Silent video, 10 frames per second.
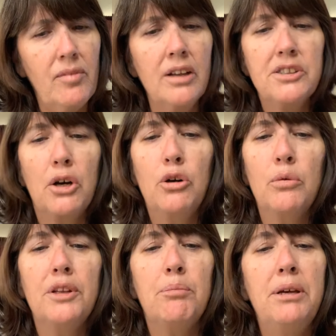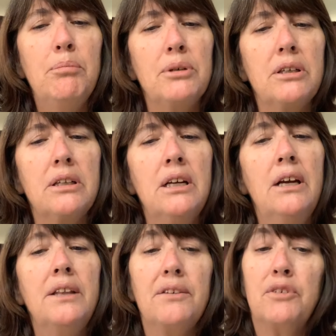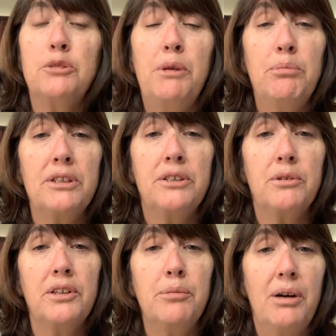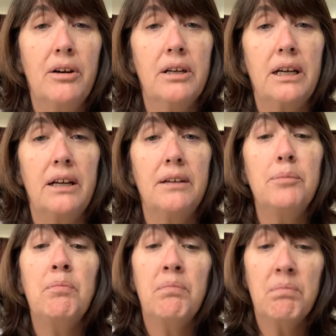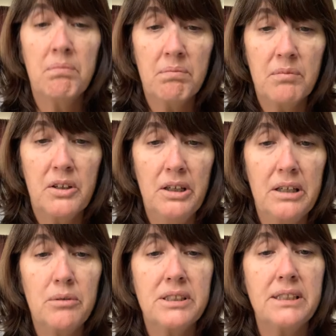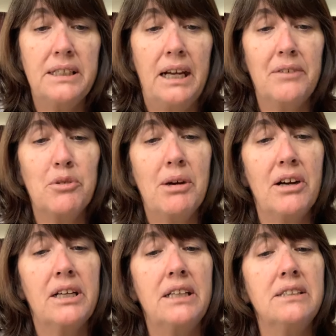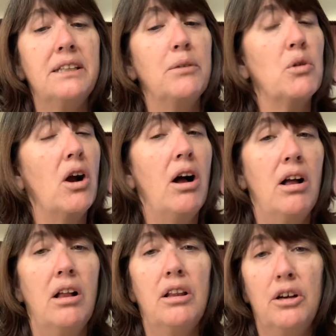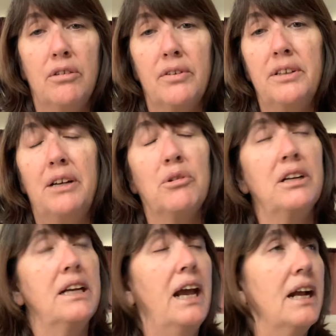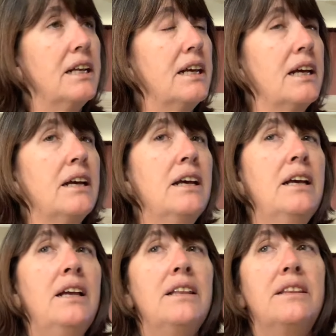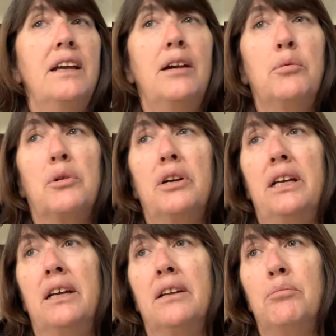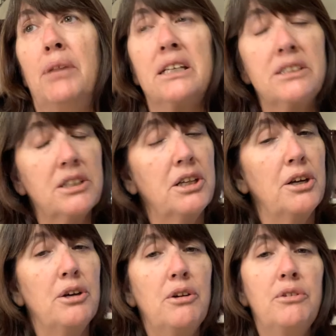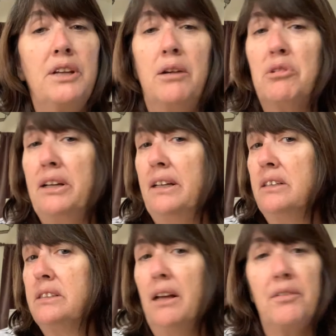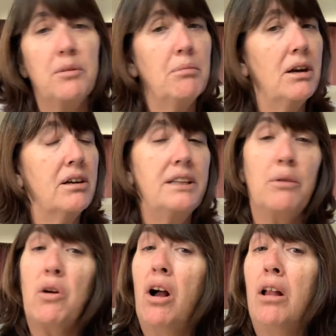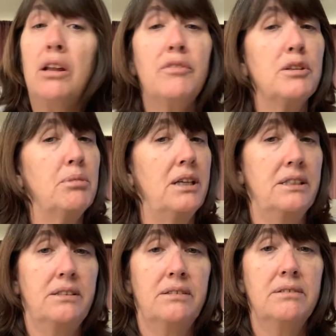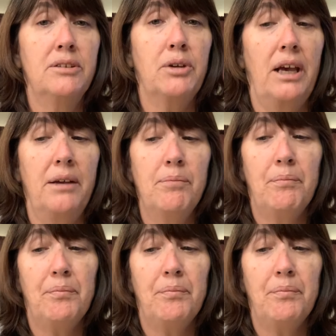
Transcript: So who were the people, the first people in North America? Good, it was the Native Americans, and they were all over. They were in Canada, they were in Mexico, they were in South America, they were all over the place, okay?